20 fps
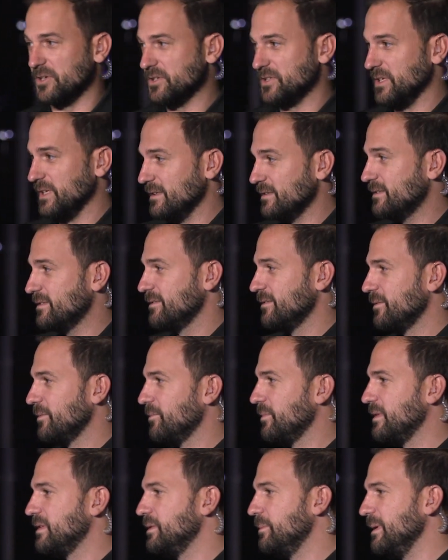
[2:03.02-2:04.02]
by churches
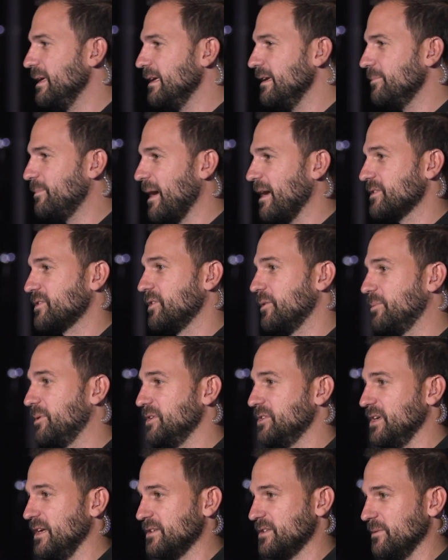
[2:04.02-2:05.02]
to be Pastor
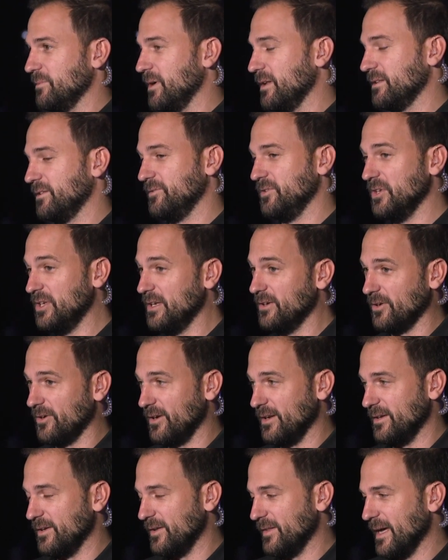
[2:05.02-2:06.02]
Appreciation Month, if you didn't
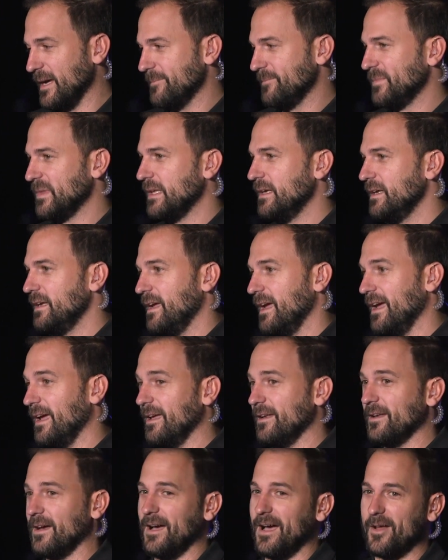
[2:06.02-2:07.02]
already know that.
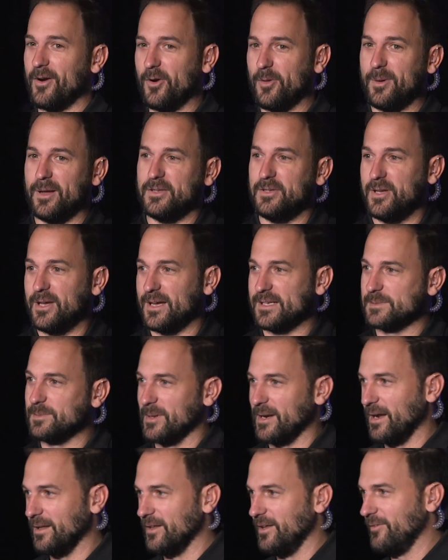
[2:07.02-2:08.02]
And I don't know about you guys,
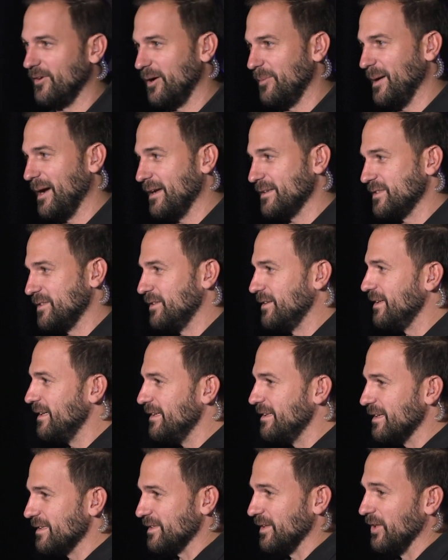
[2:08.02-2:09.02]
but I love our pastor.
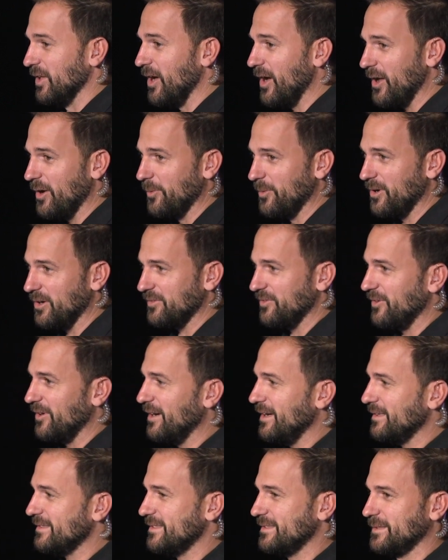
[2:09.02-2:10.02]
He does a lot of work
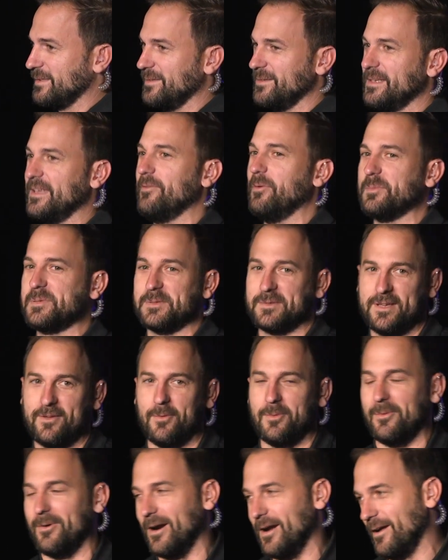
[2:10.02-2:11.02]
for us. Give him,
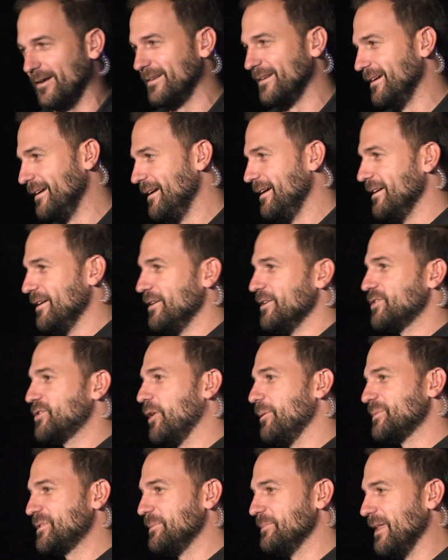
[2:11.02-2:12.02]
give him a round.
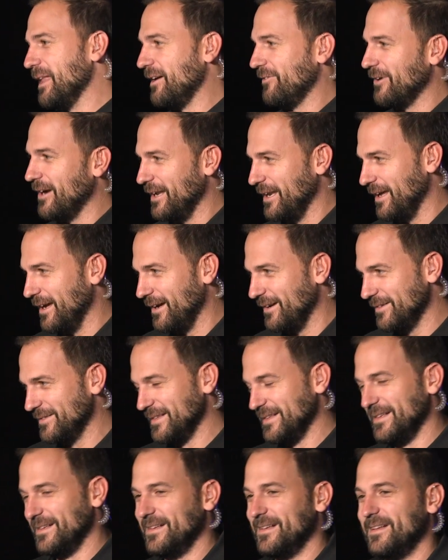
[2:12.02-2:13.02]
Show him some love right now.
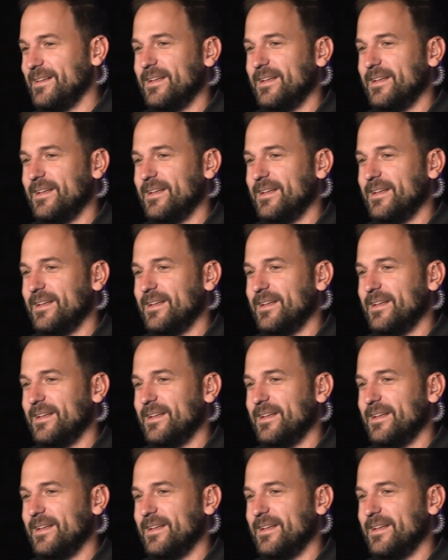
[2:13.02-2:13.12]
